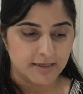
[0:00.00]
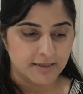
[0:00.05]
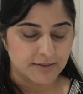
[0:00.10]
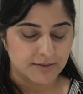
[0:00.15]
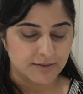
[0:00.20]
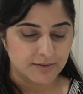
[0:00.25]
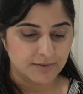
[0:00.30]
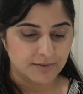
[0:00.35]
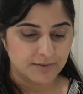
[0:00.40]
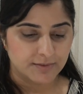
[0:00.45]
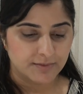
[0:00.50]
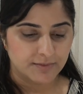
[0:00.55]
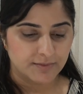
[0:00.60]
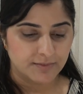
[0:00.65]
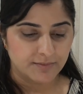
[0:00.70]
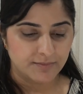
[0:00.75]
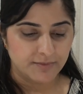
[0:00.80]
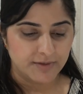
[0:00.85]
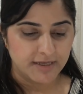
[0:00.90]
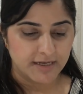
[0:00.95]

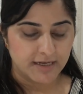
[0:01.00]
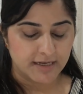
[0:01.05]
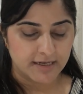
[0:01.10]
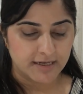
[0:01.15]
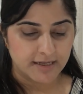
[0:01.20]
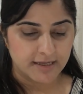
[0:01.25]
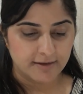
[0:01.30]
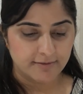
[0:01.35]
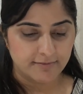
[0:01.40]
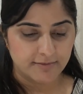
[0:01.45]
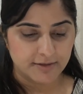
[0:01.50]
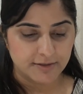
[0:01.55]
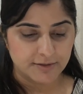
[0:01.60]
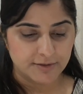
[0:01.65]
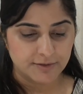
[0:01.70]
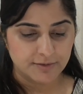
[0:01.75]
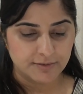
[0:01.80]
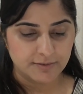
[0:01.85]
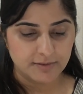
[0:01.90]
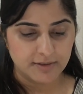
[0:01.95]
So we are given
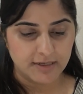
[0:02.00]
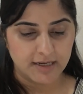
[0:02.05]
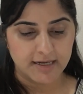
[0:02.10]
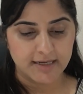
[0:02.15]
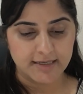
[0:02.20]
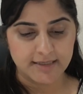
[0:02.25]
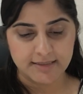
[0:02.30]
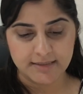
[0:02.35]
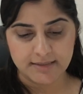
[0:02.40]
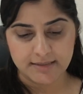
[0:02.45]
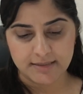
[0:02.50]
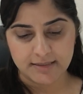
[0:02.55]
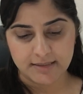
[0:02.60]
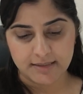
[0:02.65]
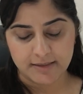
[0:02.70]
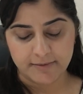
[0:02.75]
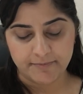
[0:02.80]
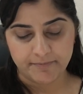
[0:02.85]
two lines.